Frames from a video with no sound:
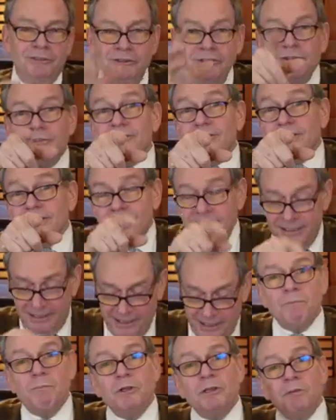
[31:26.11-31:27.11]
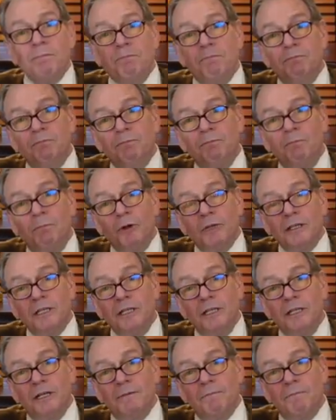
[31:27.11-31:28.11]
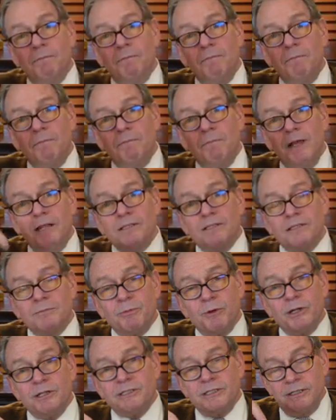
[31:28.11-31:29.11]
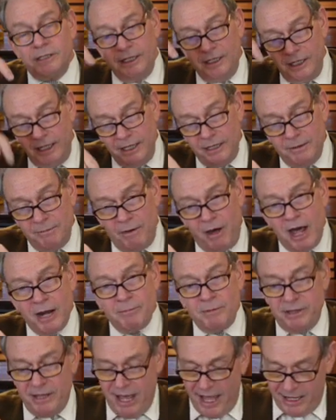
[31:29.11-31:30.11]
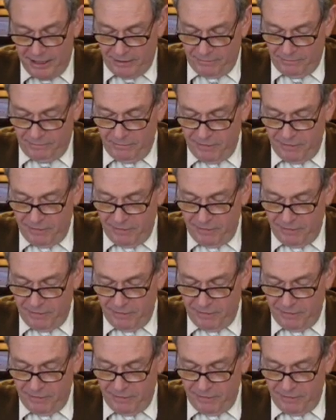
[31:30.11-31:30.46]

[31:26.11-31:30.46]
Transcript: You'll see it. Put the mint sprigs in the bottom of that,